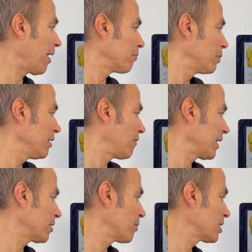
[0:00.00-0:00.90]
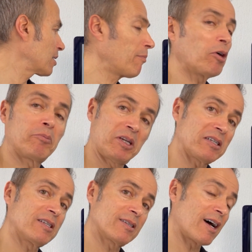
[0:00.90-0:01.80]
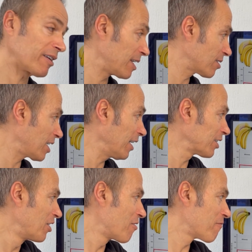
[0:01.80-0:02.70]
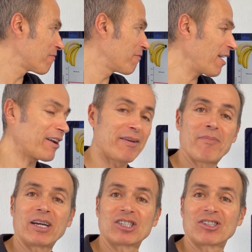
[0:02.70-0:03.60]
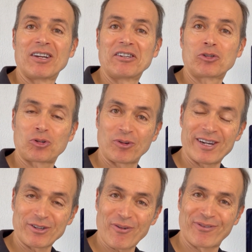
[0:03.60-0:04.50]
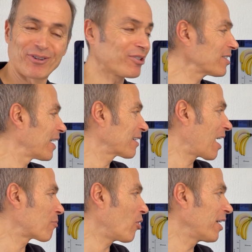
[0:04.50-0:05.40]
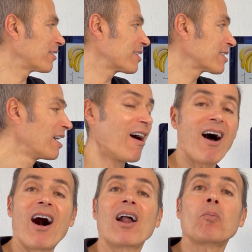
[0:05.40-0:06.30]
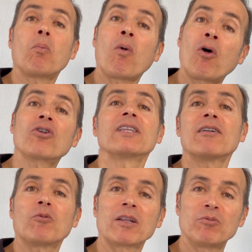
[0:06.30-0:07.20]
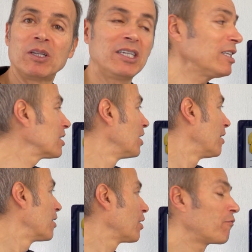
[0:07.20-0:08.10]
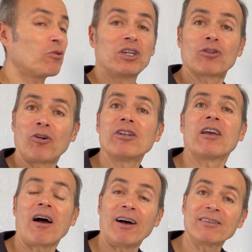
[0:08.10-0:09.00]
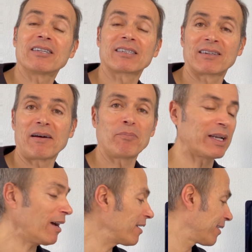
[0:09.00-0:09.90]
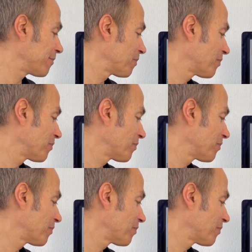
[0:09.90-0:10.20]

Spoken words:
B vitamins, some amino acids are inside, very much sugar, of course, and carbohydrates are more than what we need if you eat only 100 gram banana.